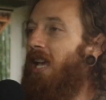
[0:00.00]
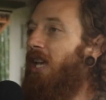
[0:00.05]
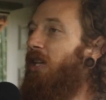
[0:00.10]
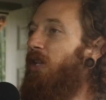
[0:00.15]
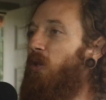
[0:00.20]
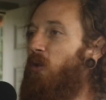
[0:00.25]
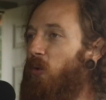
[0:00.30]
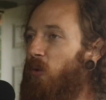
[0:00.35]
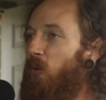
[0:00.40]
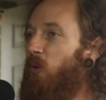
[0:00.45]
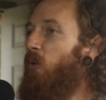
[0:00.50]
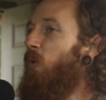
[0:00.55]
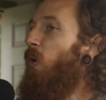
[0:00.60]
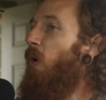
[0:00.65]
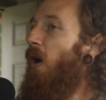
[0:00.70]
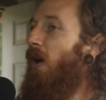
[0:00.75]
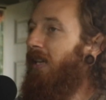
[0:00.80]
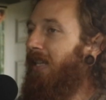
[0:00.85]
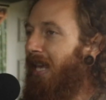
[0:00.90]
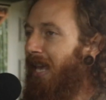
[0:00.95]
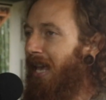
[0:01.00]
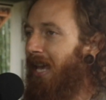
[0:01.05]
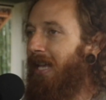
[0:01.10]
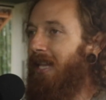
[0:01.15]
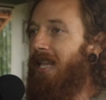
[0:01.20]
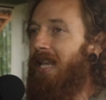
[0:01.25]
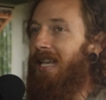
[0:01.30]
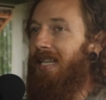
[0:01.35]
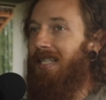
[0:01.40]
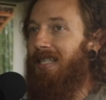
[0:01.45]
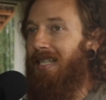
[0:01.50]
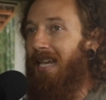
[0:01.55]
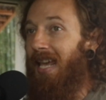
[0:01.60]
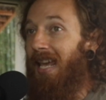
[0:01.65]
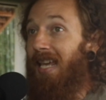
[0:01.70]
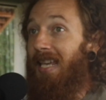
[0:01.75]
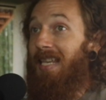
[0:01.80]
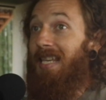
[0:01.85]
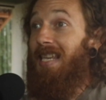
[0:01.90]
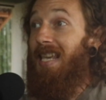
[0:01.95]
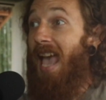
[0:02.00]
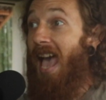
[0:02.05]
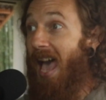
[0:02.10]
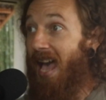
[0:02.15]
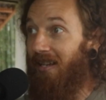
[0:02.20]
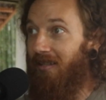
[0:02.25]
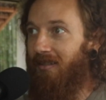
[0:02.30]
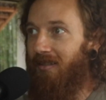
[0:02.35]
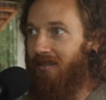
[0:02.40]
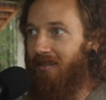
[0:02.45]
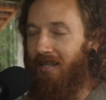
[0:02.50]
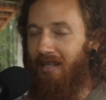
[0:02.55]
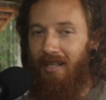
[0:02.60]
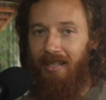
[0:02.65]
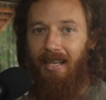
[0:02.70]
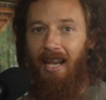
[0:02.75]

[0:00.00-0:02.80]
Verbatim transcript: you can say yes to the